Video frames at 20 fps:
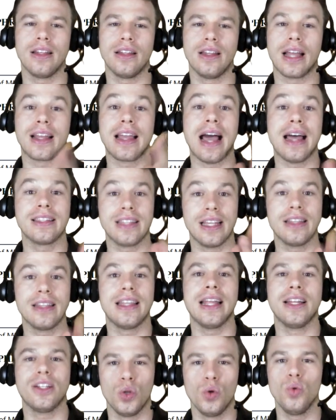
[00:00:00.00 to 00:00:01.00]
casa
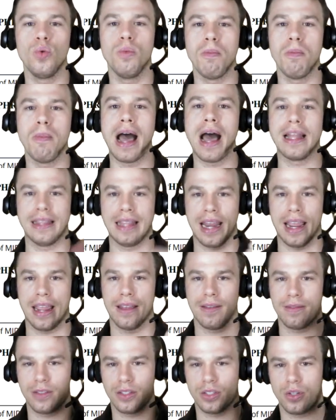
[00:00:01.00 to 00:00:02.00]
de tu madre?
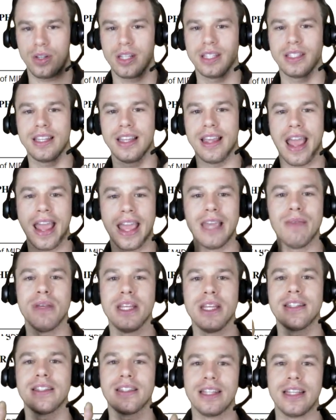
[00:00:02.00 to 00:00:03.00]
So you can see A,
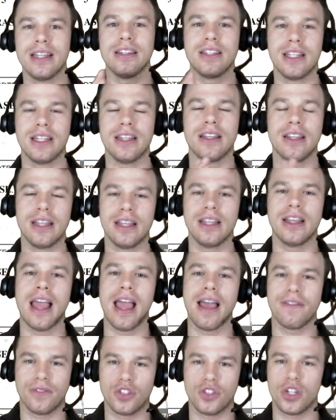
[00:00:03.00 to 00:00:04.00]
B, C, D, E,
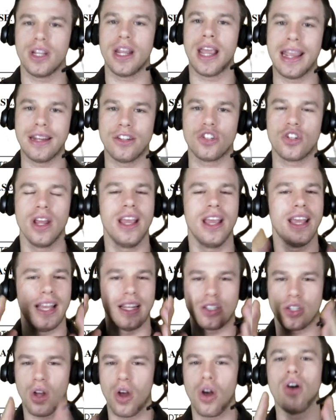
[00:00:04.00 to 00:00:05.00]
F, G, H.
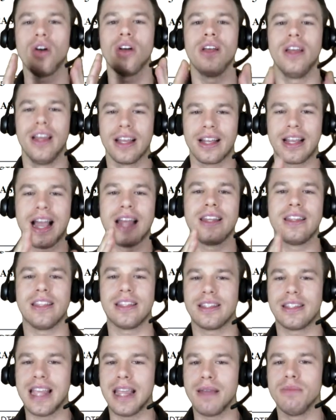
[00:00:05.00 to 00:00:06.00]
It's all kind of the
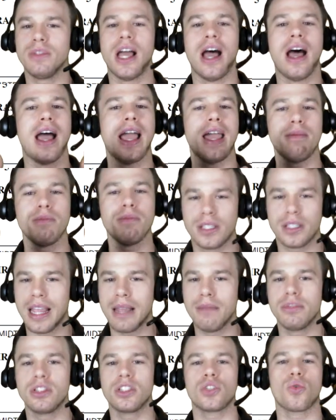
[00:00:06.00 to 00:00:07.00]
same time,
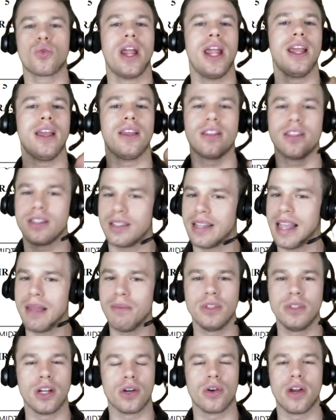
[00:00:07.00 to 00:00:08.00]
same strength, same
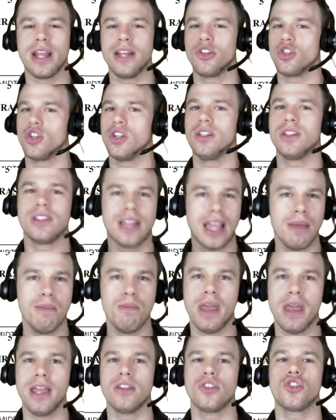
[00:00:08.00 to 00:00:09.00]
duration, same
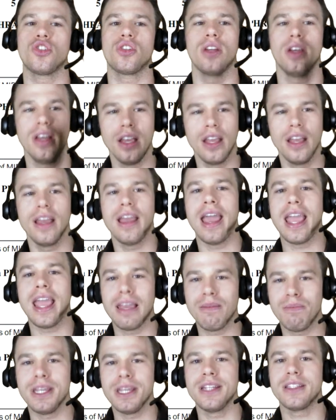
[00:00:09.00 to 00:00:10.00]
pitch. A,
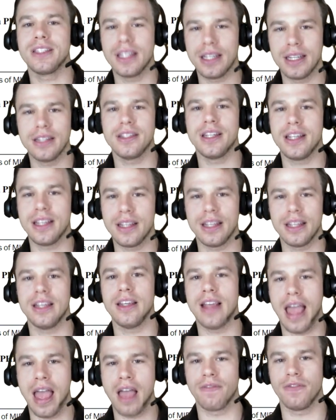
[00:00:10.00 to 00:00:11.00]
B, C, D,
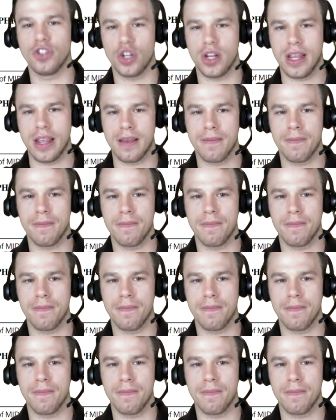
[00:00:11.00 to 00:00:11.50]
E, F, G.